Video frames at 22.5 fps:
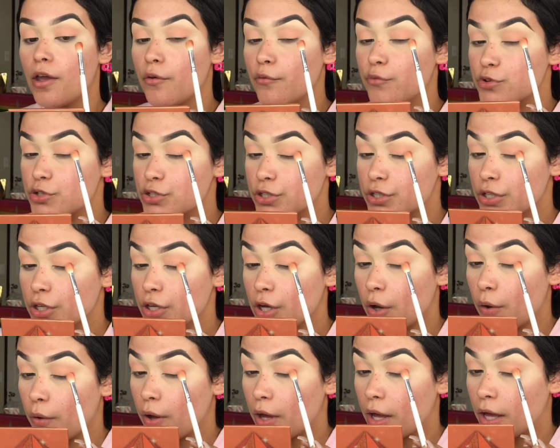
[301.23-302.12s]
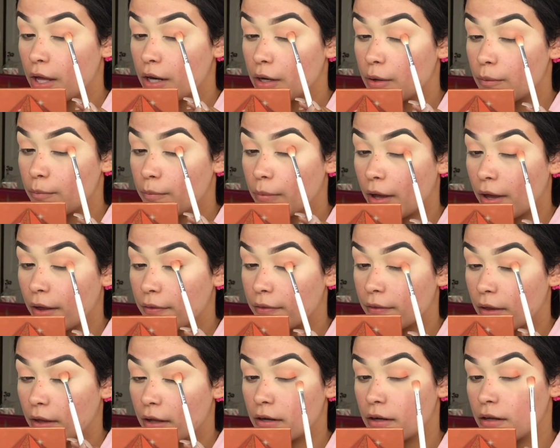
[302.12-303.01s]
We're just gonna go ahead and pat
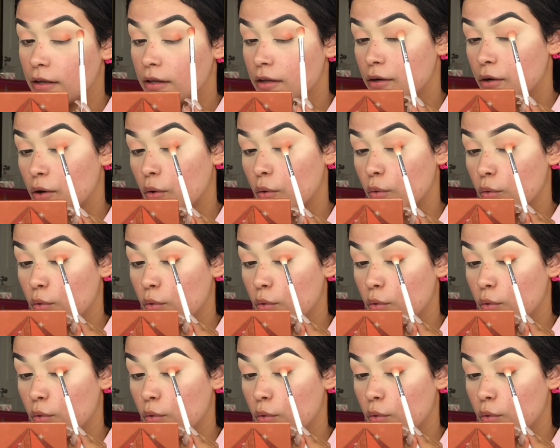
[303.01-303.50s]
that in.